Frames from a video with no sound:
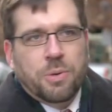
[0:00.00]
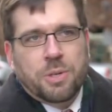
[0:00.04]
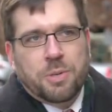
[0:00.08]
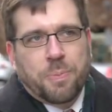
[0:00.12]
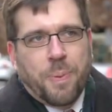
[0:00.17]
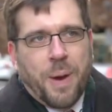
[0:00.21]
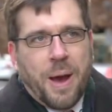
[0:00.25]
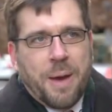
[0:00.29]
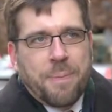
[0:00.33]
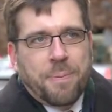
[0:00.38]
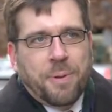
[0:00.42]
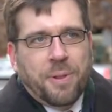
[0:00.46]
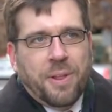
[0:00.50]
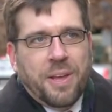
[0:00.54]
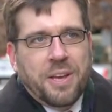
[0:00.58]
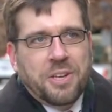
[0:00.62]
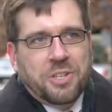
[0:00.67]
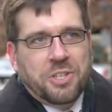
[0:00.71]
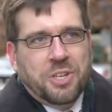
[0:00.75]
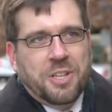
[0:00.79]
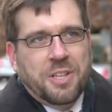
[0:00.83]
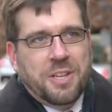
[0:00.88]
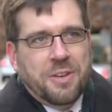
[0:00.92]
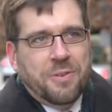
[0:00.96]
Jewish
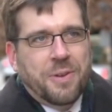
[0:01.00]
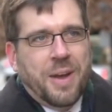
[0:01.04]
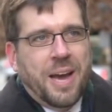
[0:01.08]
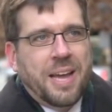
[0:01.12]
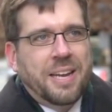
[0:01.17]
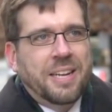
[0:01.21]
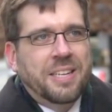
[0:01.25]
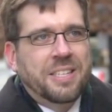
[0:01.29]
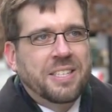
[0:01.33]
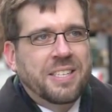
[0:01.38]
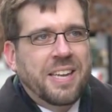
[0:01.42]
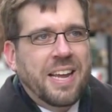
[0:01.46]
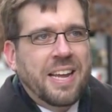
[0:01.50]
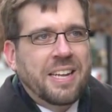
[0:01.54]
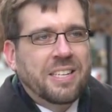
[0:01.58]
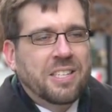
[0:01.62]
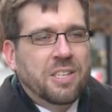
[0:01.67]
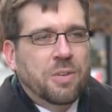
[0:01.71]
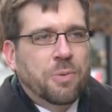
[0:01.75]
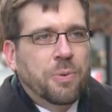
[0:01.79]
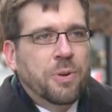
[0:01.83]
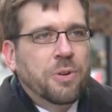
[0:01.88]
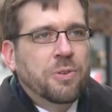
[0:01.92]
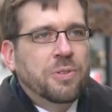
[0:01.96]
population in the United
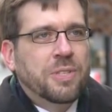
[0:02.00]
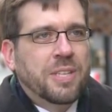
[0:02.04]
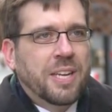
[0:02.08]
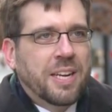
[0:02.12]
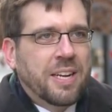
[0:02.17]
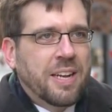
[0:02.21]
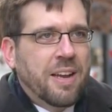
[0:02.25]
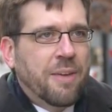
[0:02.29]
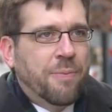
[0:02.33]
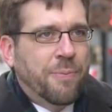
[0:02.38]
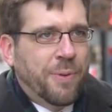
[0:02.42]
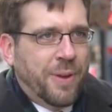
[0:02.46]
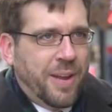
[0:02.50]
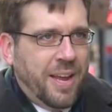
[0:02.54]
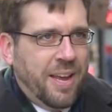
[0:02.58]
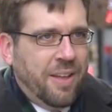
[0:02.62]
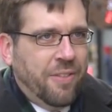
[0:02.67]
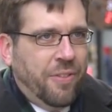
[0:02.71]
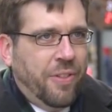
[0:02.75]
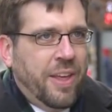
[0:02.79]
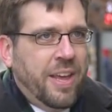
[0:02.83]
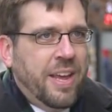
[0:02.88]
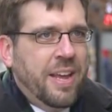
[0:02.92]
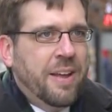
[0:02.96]
States grew
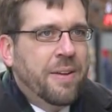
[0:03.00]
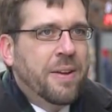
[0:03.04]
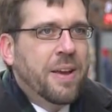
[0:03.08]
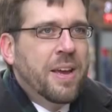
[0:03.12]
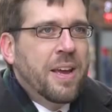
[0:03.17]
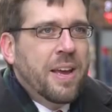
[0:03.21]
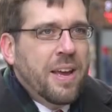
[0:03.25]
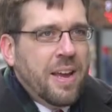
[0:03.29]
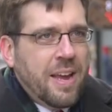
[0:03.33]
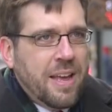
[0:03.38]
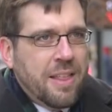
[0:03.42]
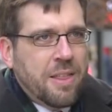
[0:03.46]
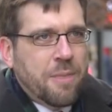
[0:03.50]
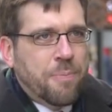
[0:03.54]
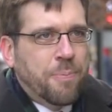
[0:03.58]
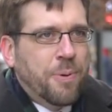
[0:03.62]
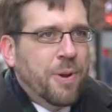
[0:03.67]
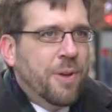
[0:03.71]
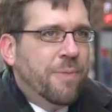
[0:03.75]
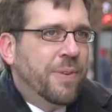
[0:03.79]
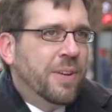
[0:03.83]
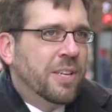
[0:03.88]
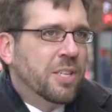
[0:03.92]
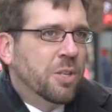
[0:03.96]
significantly in
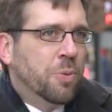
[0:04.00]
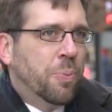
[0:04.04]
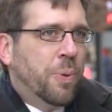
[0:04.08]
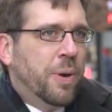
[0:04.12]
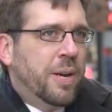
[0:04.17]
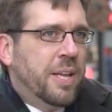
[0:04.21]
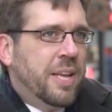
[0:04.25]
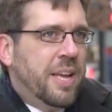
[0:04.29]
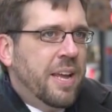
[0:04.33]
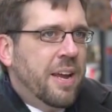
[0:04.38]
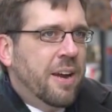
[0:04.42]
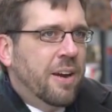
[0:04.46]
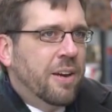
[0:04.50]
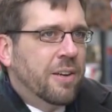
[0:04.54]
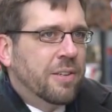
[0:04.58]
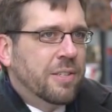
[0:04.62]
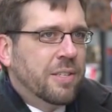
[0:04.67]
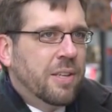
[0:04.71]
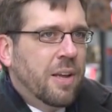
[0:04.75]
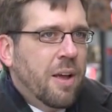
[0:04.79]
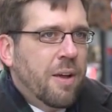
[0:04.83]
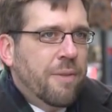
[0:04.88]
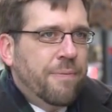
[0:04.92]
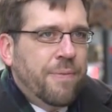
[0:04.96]
the previous twenty
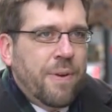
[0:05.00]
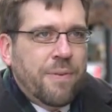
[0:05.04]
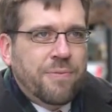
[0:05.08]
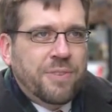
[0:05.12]
years,